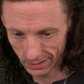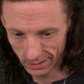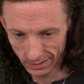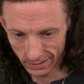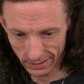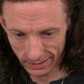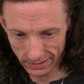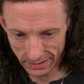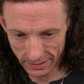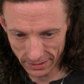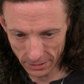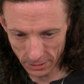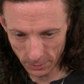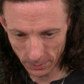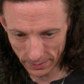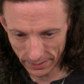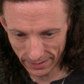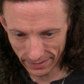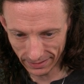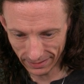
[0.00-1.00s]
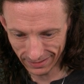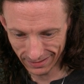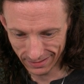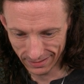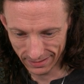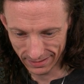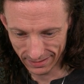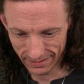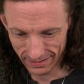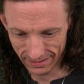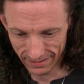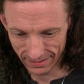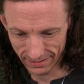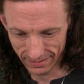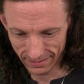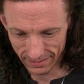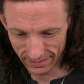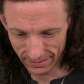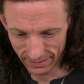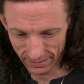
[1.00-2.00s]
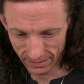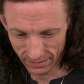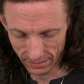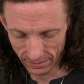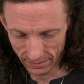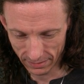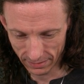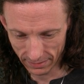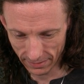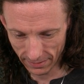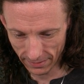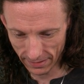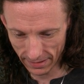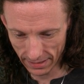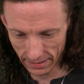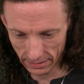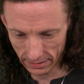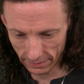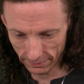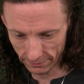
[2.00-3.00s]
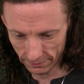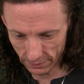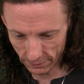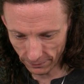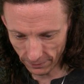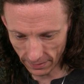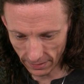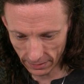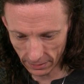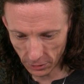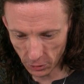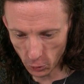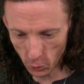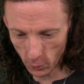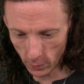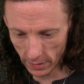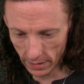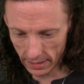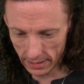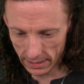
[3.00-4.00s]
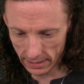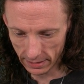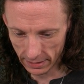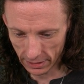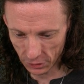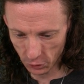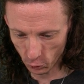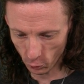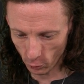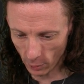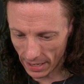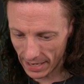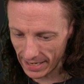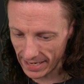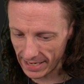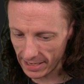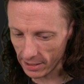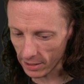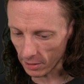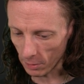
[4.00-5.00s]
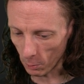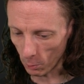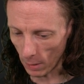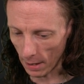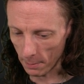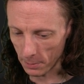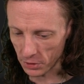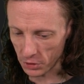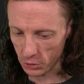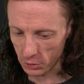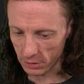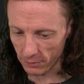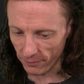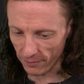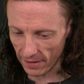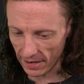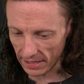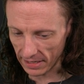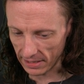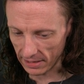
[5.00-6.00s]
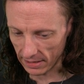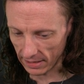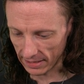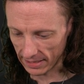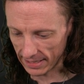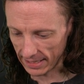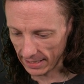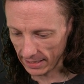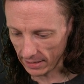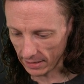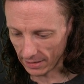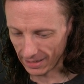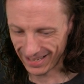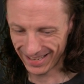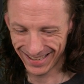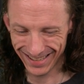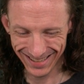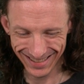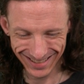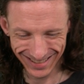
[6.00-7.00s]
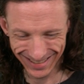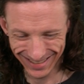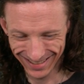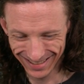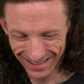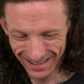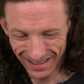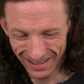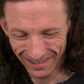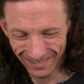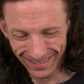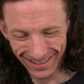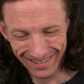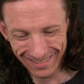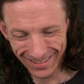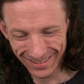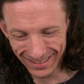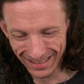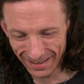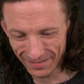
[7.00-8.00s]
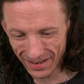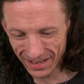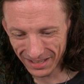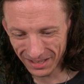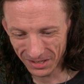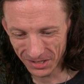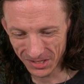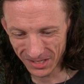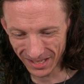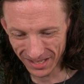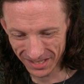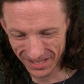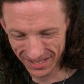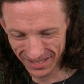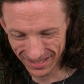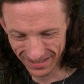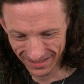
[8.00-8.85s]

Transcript: Continuing. All right, they've defined GUID. It's right here. Why would you define it again? Whatever, I'm not going to judge.